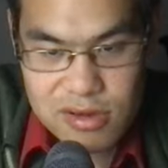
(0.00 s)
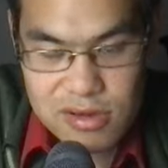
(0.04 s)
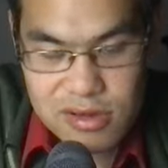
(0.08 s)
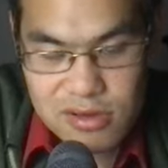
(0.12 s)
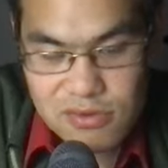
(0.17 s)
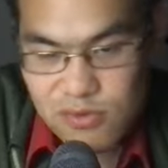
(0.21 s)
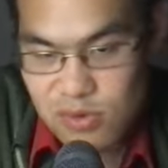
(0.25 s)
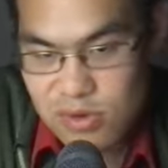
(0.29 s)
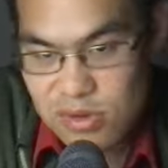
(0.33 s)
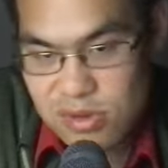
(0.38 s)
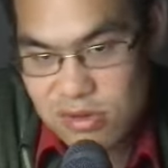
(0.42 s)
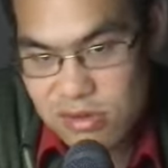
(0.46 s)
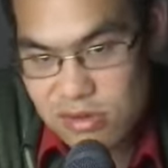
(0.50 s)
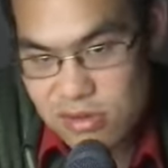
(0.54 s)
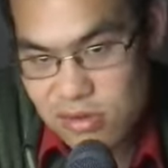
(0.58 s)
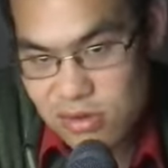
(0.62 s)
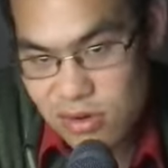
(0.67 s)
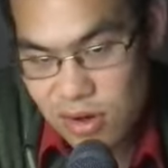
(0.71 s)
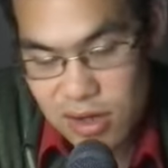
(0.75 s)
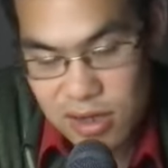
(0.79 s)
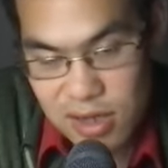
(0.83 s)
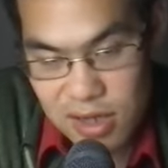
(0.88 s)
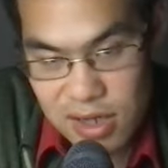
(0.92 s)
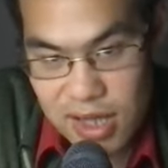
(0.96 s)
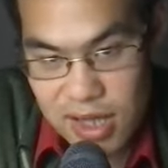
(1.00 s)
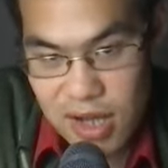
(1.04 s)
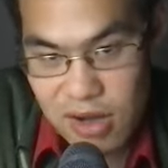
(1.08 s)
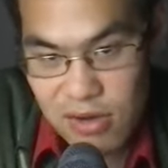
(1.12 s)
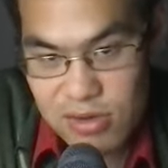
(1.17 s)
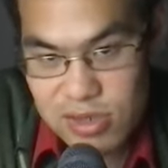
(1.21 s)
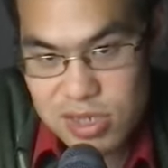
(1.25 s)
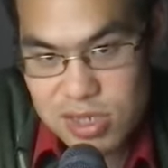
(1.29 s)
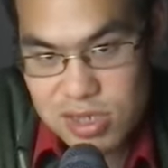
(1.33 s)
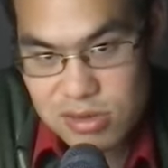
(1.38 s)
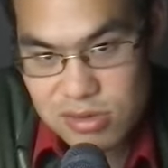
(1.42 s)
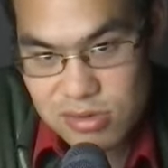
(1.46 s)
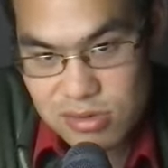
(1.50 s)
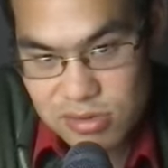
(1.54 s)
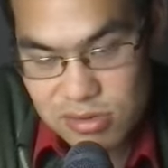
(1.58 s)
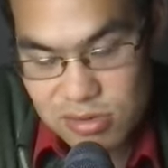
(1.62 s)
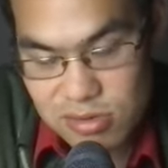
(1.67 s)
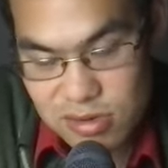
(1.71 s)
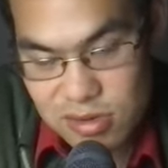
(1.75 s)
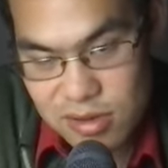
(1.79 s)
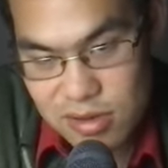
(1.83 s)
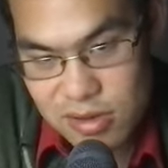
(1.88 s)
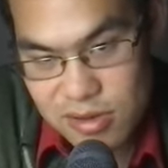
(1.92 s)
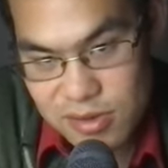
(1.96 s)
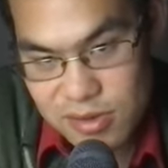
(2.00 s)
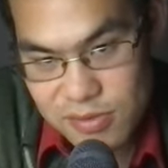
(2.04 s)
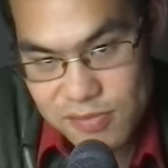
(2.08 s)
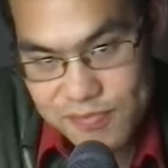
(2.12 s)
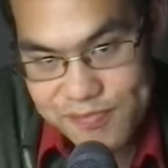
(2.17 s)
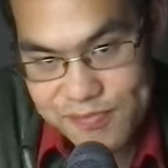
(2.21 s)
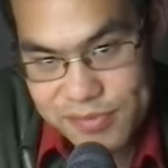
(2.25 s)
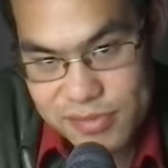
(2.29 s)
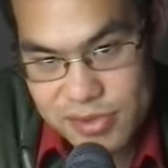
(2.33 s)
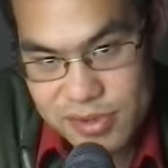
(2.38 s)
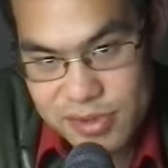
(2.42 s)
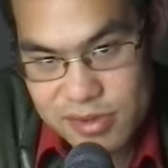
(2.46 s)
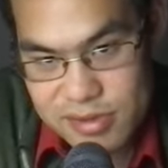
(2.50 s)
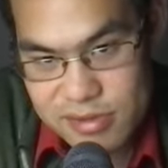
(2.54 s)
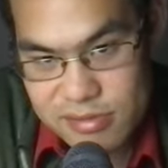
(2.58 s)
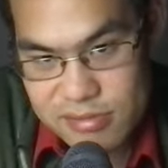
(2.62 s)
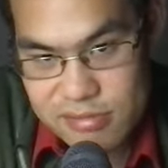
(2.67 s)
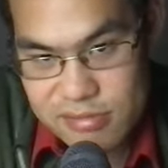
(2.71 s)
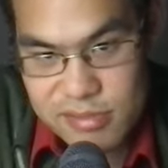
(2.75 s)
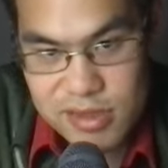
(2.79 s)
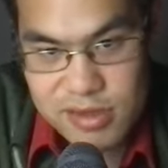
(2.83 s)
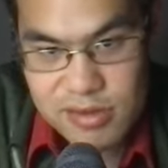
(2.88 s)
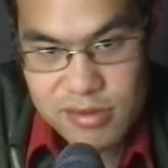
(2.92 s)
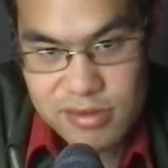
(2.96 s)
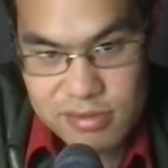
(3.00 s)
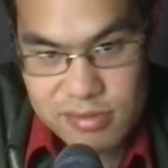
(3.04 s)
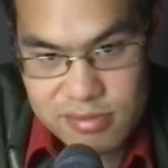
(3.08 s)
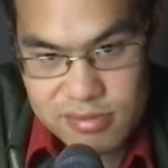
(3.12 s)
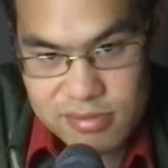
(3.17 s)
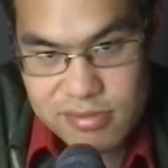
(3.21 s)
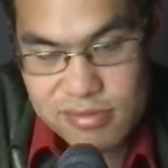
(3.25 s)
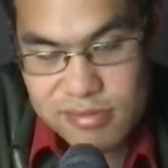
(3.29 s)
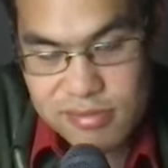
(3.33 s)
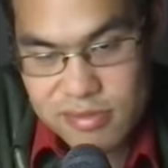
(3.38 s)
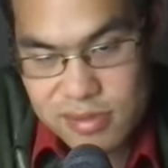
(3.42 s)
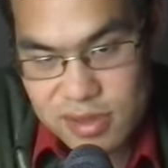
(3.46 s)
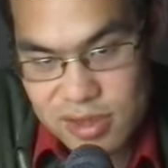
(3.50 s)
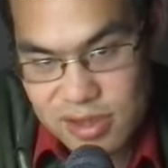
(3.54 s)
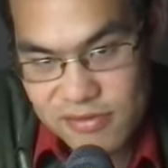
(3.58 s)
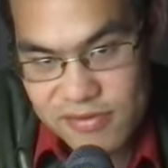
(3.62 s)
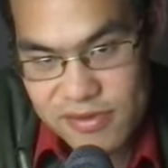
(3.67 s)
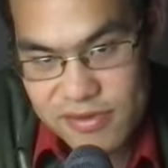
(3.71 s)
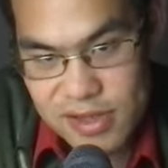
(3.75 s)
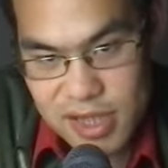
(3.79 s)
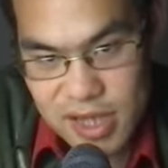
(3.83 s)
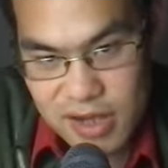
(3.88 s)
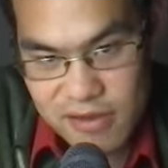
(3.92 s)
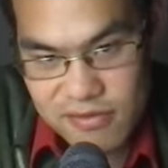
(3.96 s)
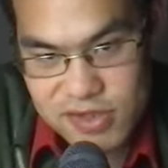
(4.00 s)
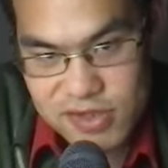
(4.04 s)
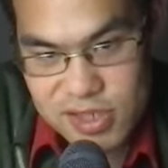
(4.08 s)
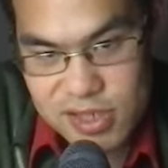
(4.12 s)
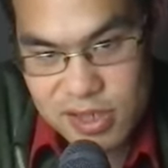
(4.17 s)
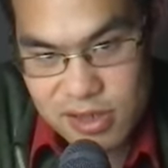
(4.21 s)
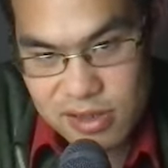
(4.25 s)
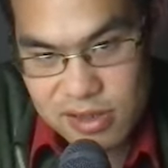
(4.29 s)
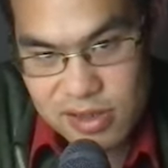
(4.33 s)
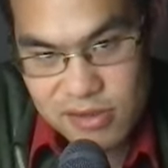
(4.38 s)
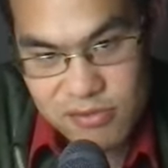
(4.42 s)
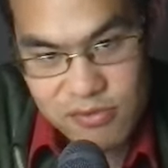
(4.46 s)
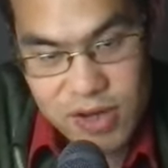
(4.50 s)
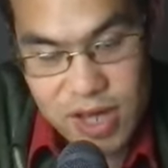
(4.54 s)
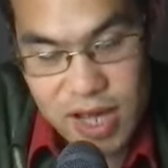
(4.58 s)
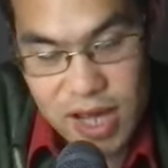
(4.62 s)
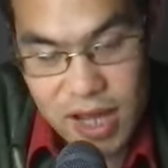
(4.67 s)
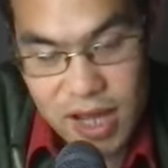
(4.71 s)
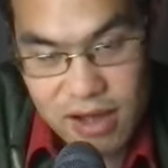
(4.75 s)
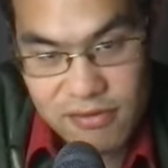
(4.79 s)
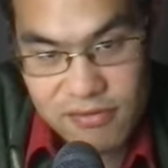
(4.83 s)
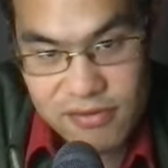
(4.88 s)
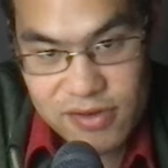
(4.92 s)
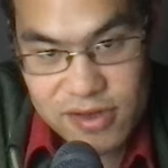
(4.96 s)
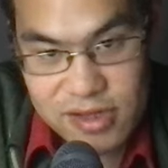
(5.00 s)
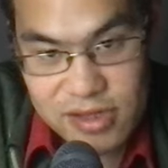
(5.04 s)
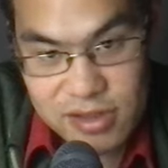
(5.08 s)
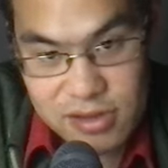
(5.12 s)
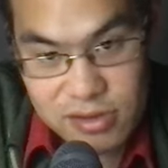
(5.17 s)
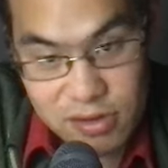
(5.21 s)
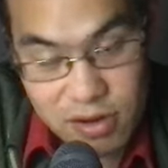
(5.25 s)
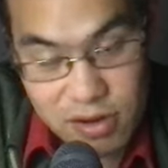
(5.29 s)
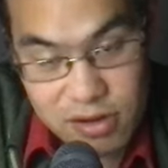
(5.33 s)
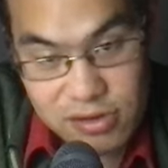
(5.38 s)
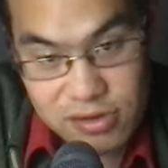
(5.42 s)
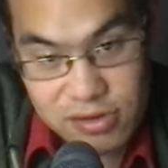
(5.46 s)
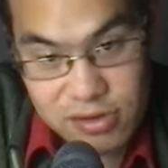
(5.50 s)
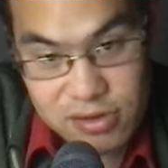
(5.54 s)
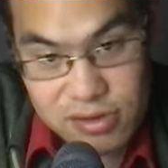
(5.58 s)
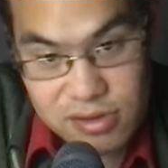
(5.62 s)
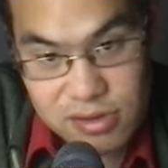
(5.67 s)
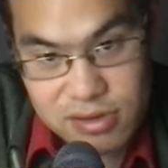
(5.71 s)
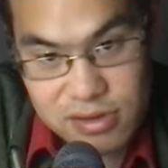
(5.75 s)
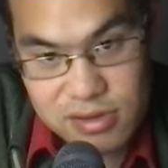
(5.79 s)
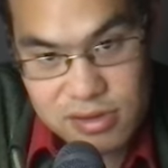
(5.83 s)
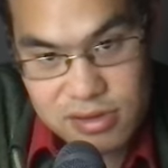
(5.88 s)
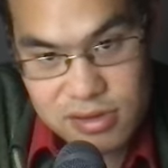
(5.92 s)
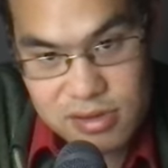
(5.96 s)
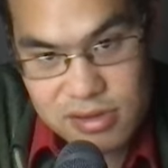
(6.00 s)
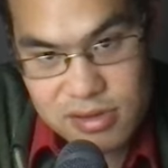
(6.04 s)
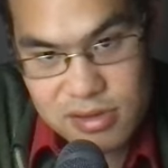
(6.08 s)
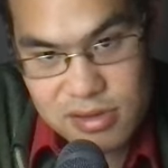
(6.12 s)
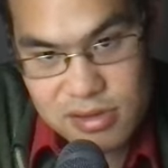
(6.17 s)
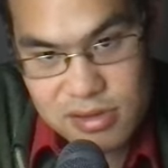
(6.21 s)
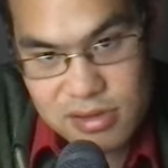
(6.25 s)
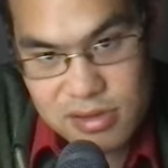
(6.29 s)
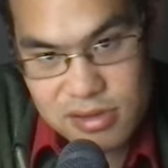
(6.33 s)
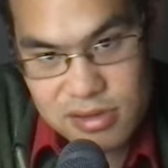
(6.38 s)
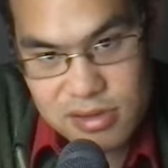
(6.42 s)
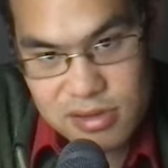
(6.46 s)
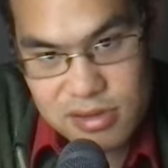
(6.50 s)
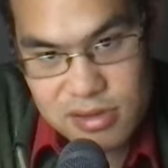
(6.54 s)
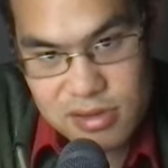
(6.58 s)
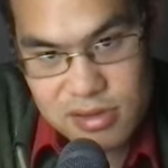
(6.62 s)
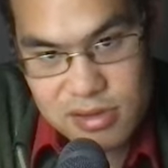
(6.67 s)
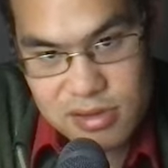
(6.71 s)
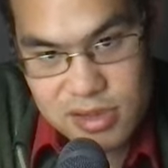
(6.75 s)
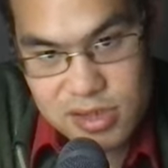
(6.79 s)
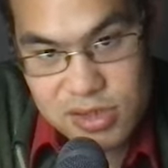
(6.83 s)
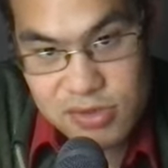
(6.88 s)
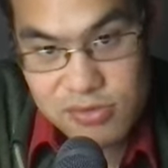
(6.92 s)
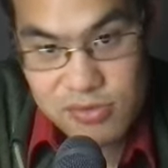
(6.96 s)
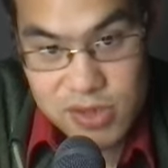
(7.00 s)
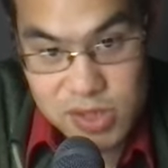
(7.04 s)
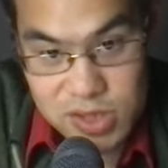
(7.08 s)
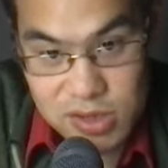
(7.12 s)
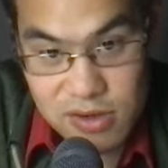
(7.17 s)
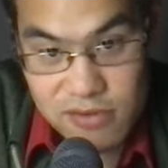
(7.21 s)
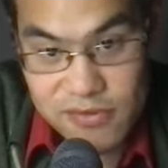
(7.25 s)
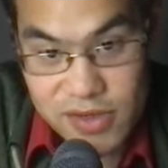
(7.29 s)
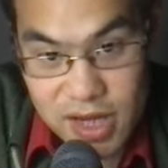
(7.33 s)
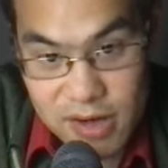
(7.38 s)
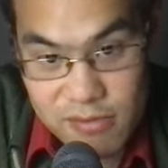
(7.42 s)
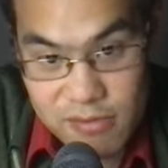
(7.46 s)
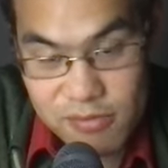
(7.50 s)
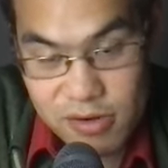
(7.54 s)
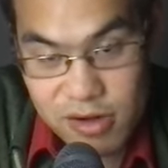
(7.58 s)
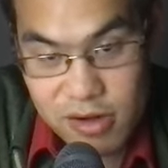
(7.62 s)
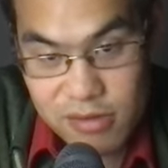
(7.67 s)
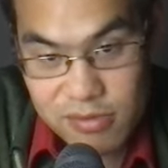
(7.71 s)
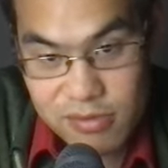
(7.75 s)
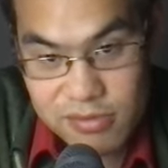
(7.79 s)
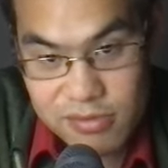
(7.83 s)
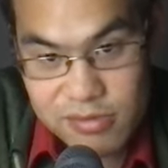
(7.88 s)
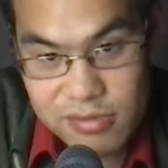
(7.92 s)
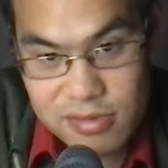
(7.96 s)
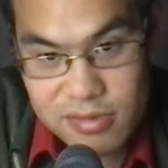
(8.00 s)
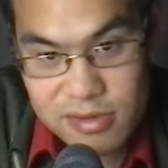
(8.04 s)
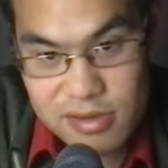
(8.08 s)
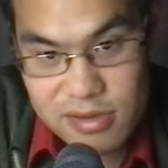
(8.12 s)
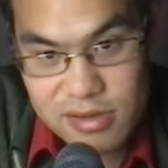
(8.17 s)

That would not allow us to, you know, live the lifestyle that we have any longer. So we solve that problem.